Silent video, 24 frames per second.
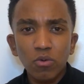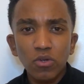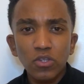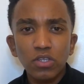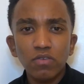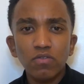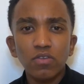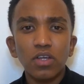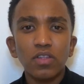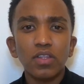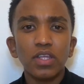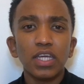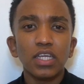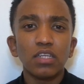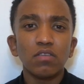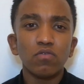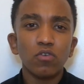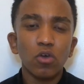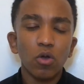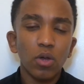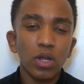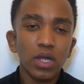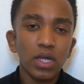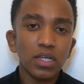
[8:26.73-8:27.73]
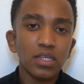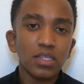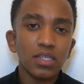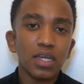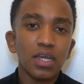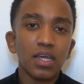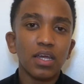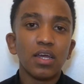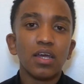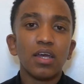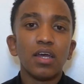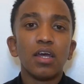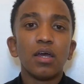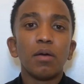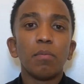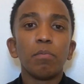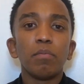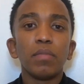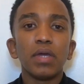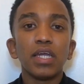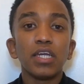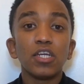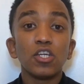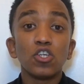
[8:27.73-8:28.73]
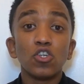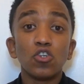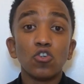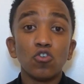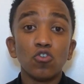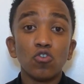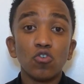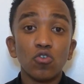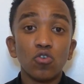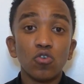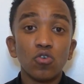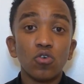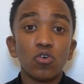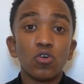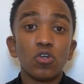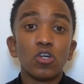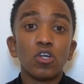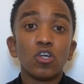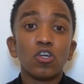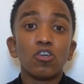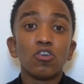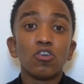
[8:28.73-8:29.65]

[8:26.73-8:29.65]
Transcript: once you've done the exfoliating, make sure